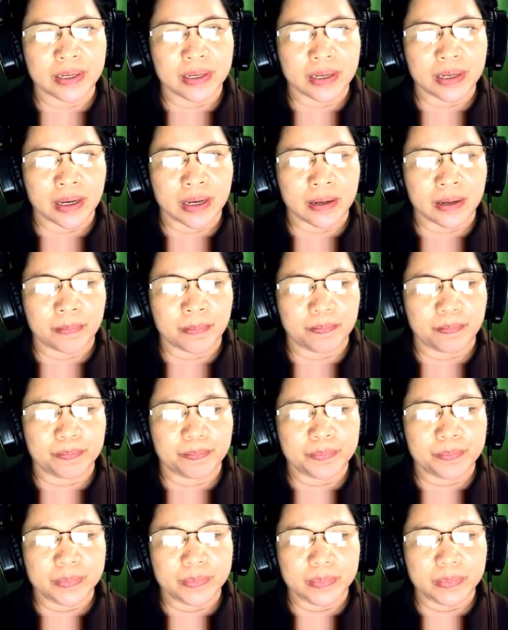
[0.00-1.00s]
Okay.
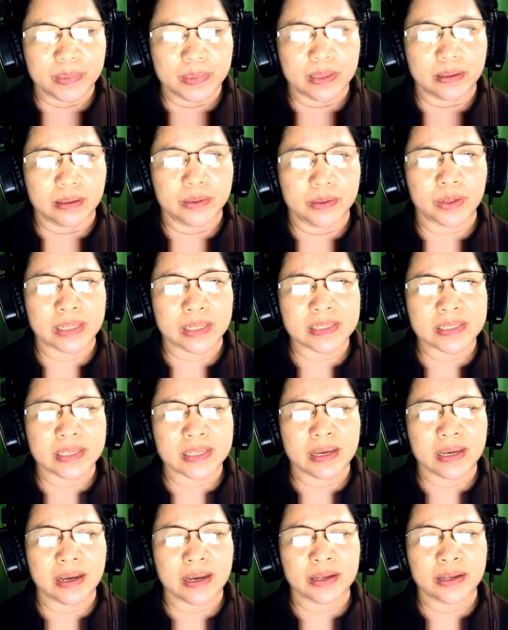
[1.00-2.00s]
You can
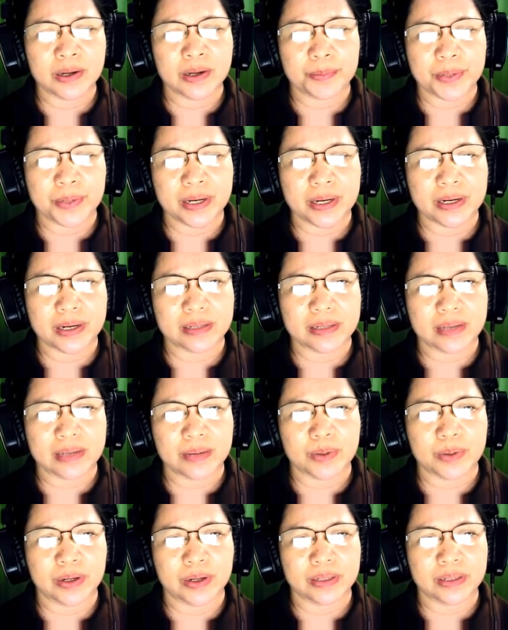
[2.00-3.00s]
see in your periodic
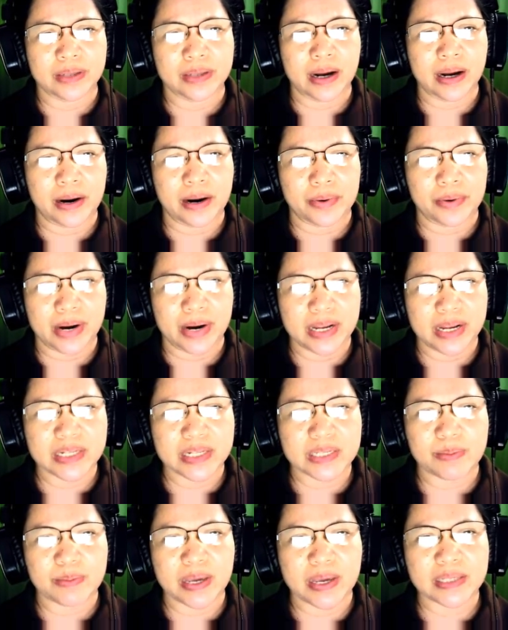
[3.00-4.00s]
table, they are
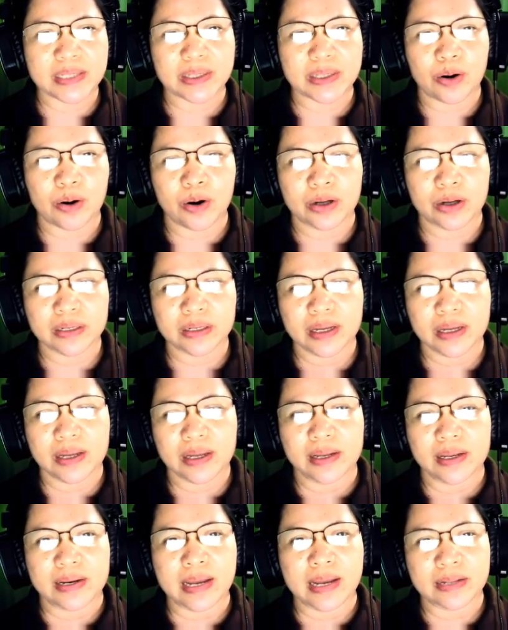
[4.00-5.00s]
arranged based on
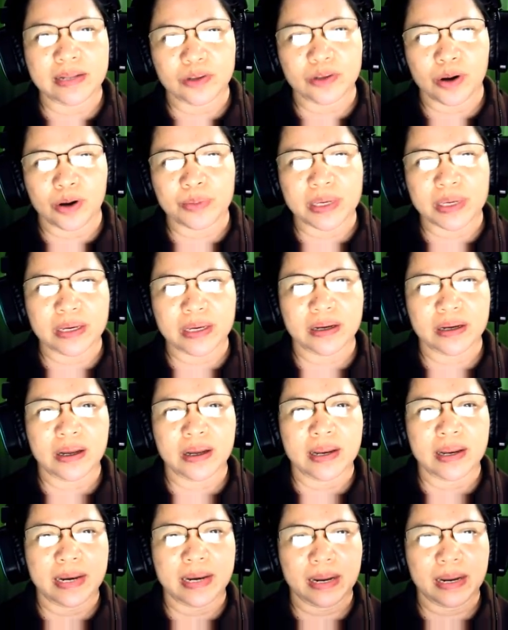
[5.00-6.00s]
the atomic
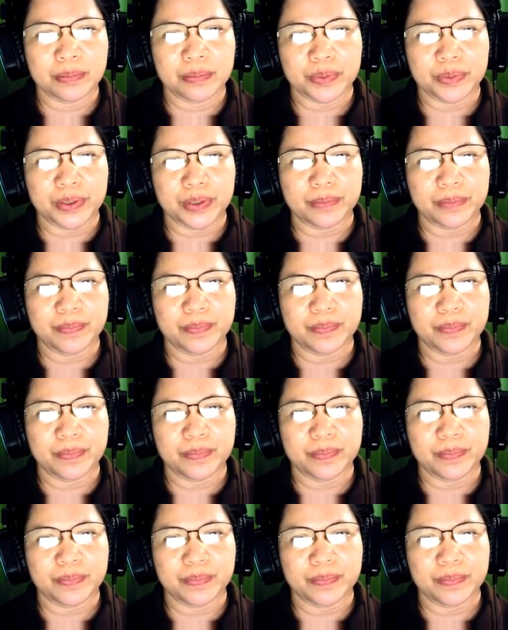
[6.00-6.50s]
number.